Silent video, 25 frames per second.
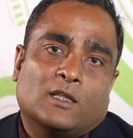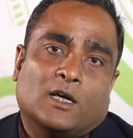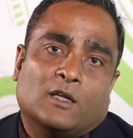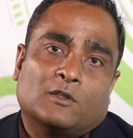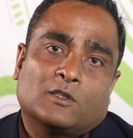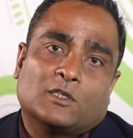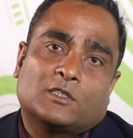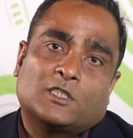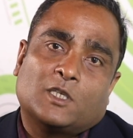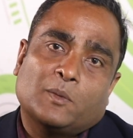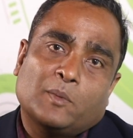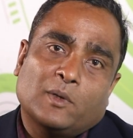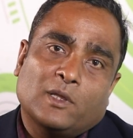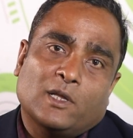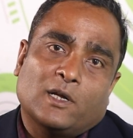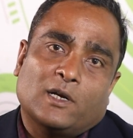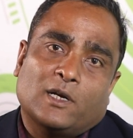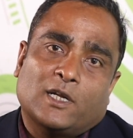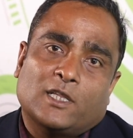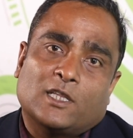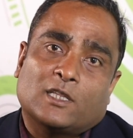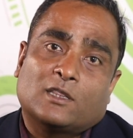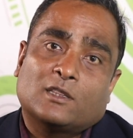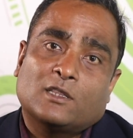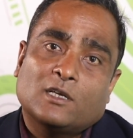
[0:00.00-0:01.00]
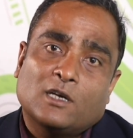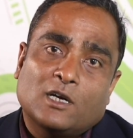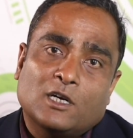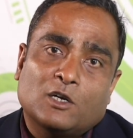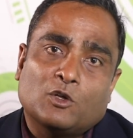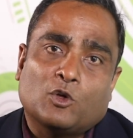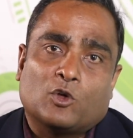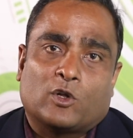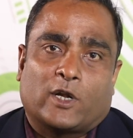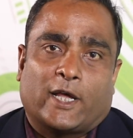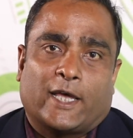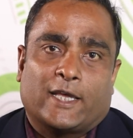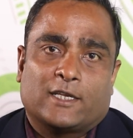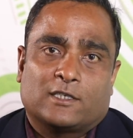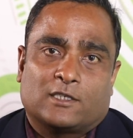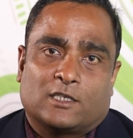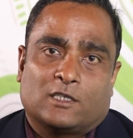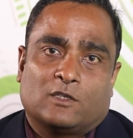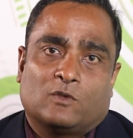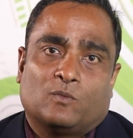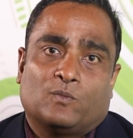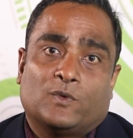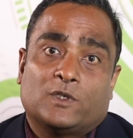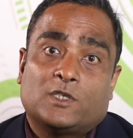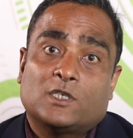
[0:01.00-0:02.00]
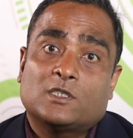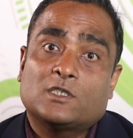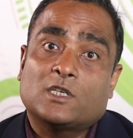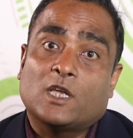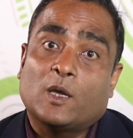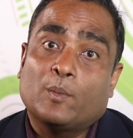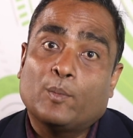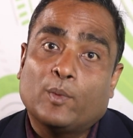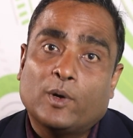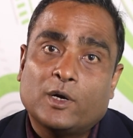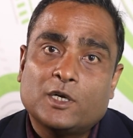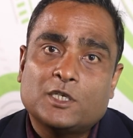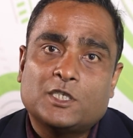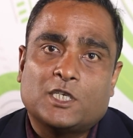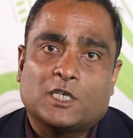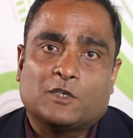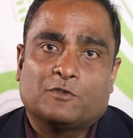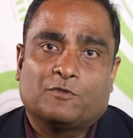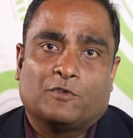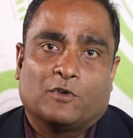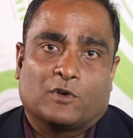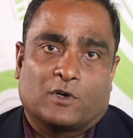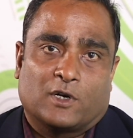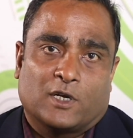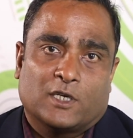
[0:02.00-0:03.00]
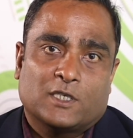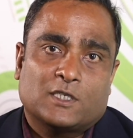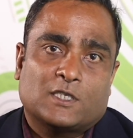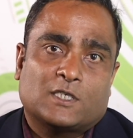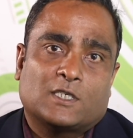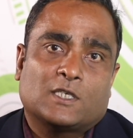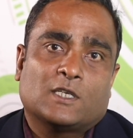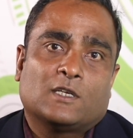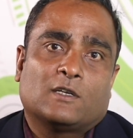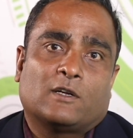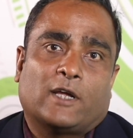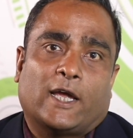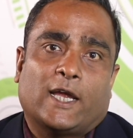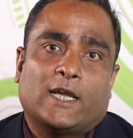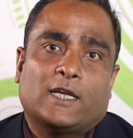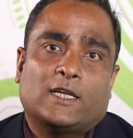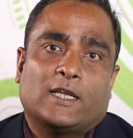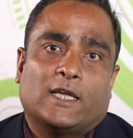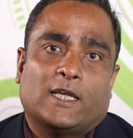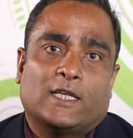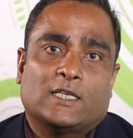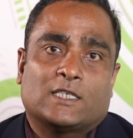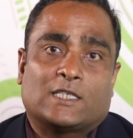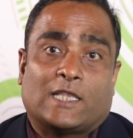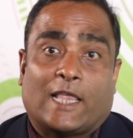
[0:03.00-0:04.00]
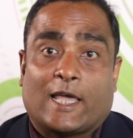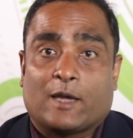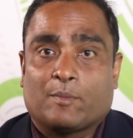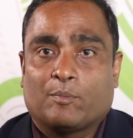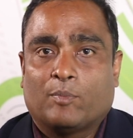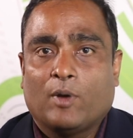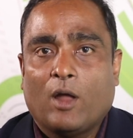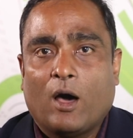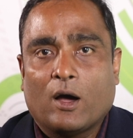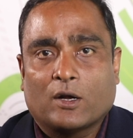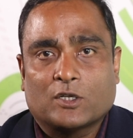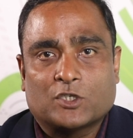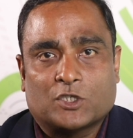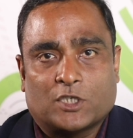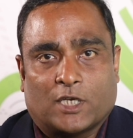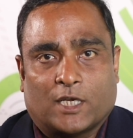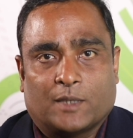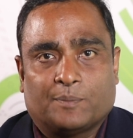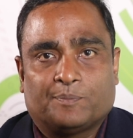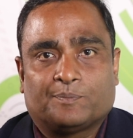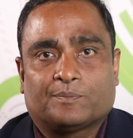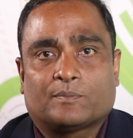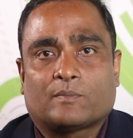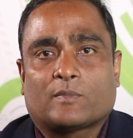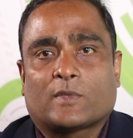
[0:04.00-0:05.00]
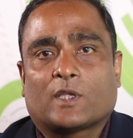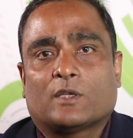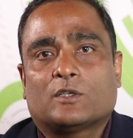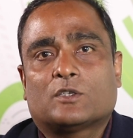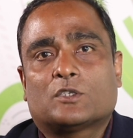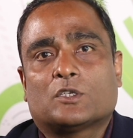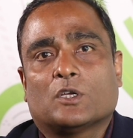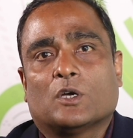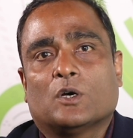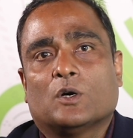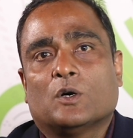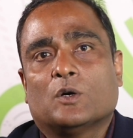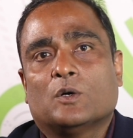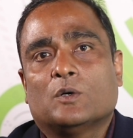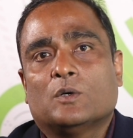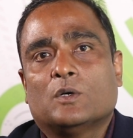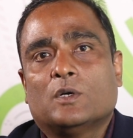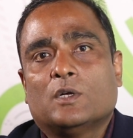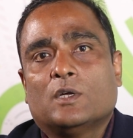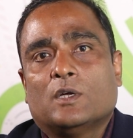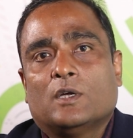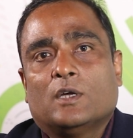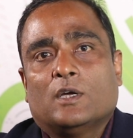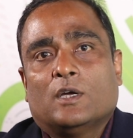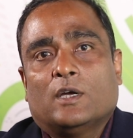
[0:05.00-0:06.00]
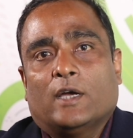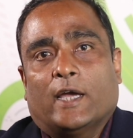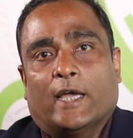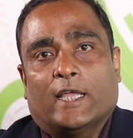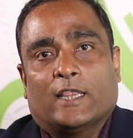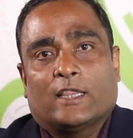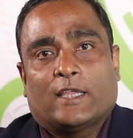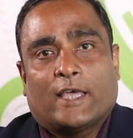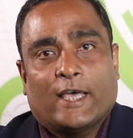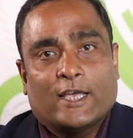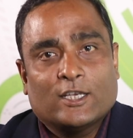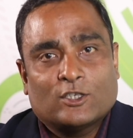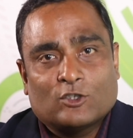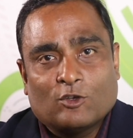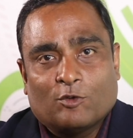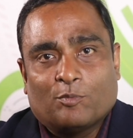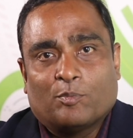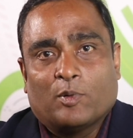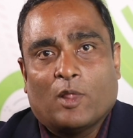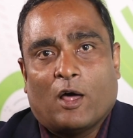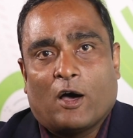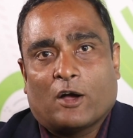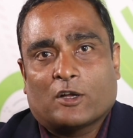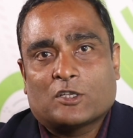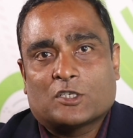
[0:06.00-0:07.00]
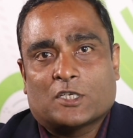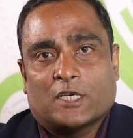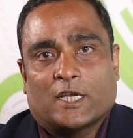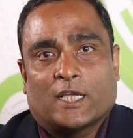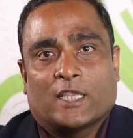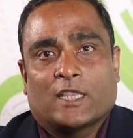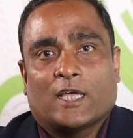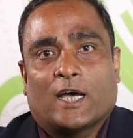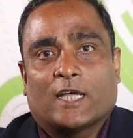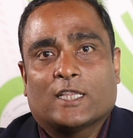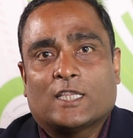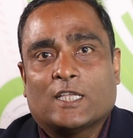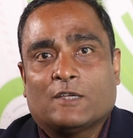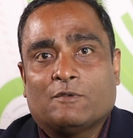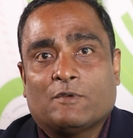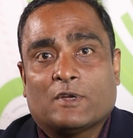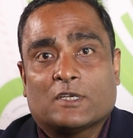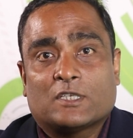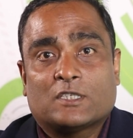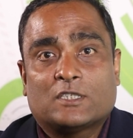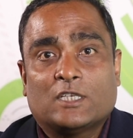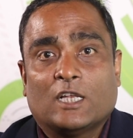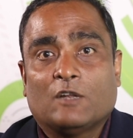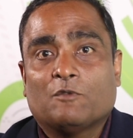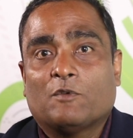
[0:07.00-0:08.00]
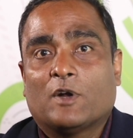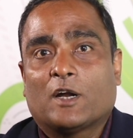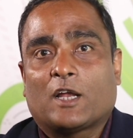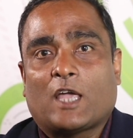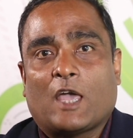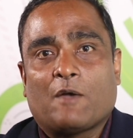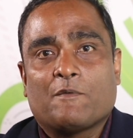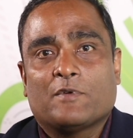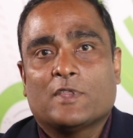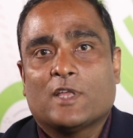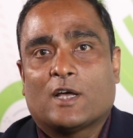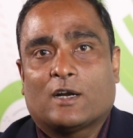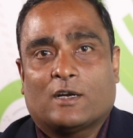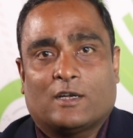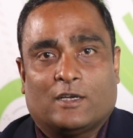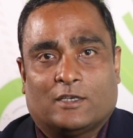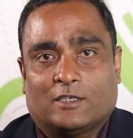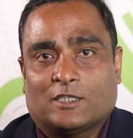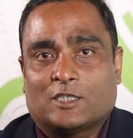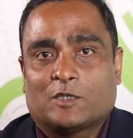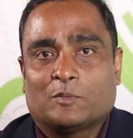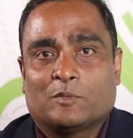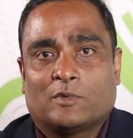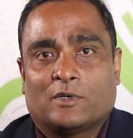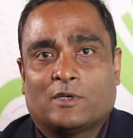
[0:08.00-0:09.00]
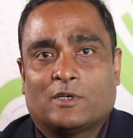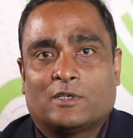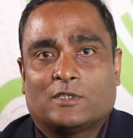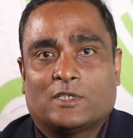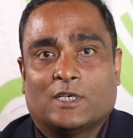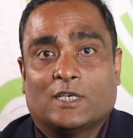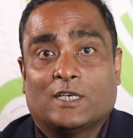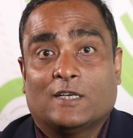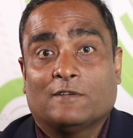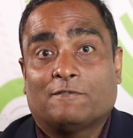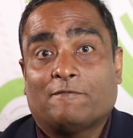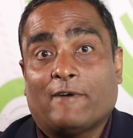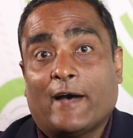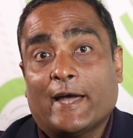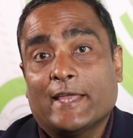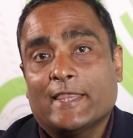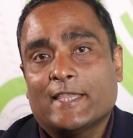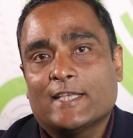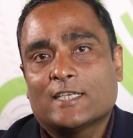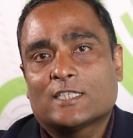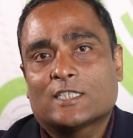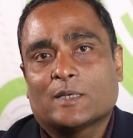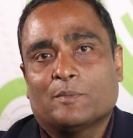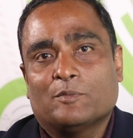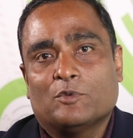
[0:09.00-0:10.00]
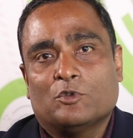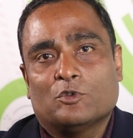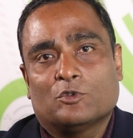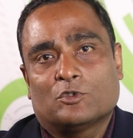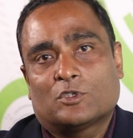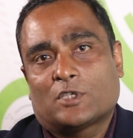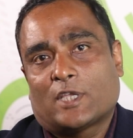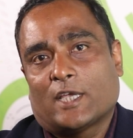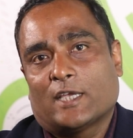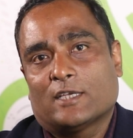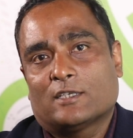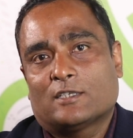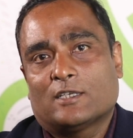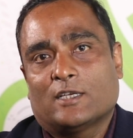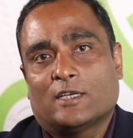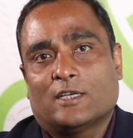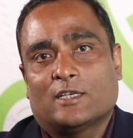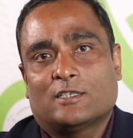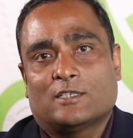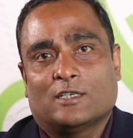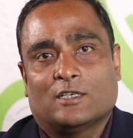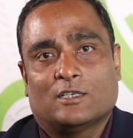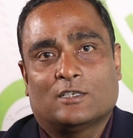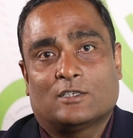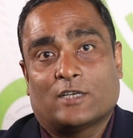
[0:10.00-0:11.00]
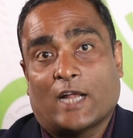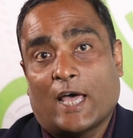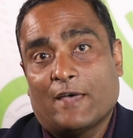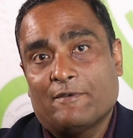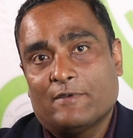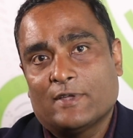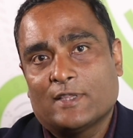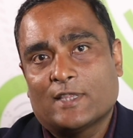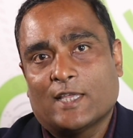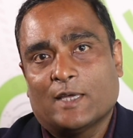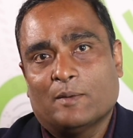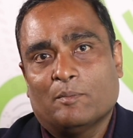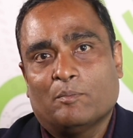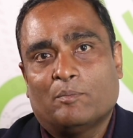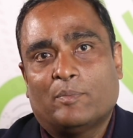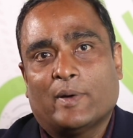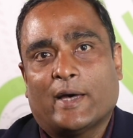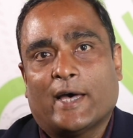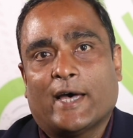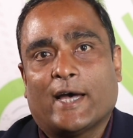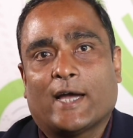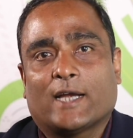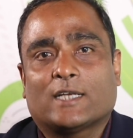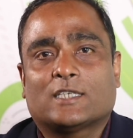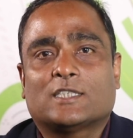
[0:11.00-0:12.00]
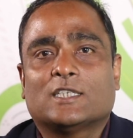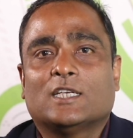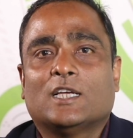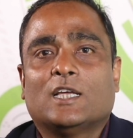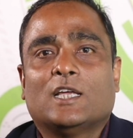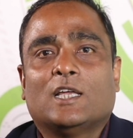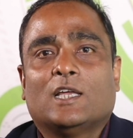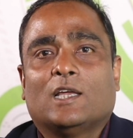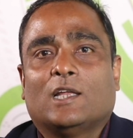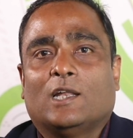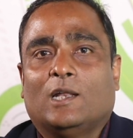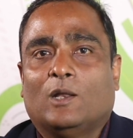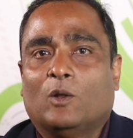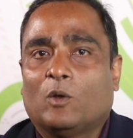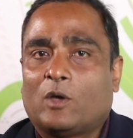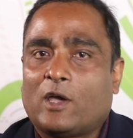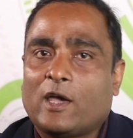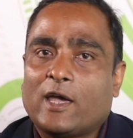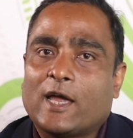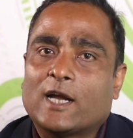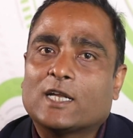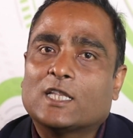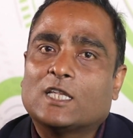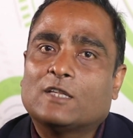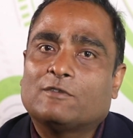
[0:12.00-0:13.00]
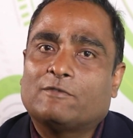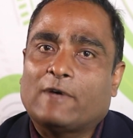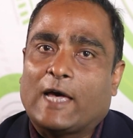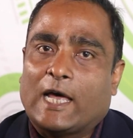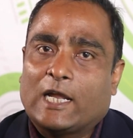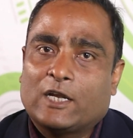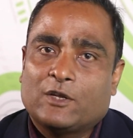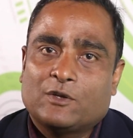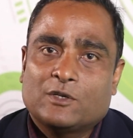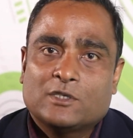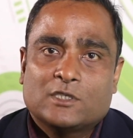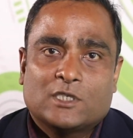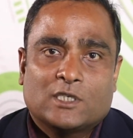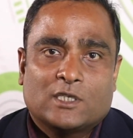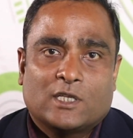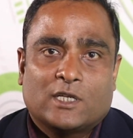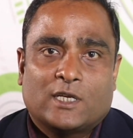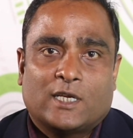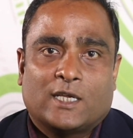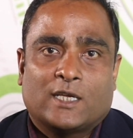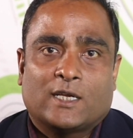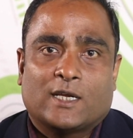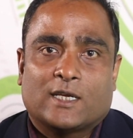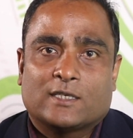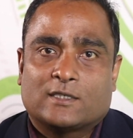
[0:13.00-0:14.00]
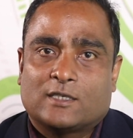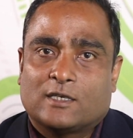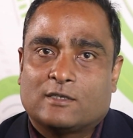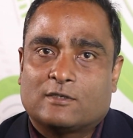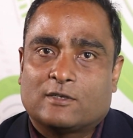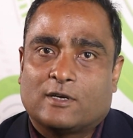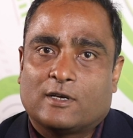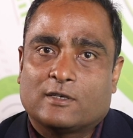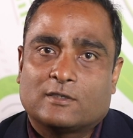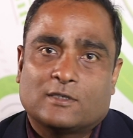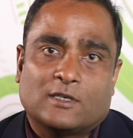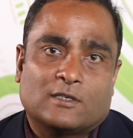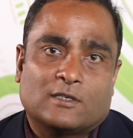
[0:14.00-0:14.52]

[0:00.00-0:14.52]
Now, similarly, the third horizon, which is emerging for us, right, is like blockchain. So in case of blockchain, I think we are still working with our customers in defining some use cases, in driving the impact, looking at the value engineering, et cetera, et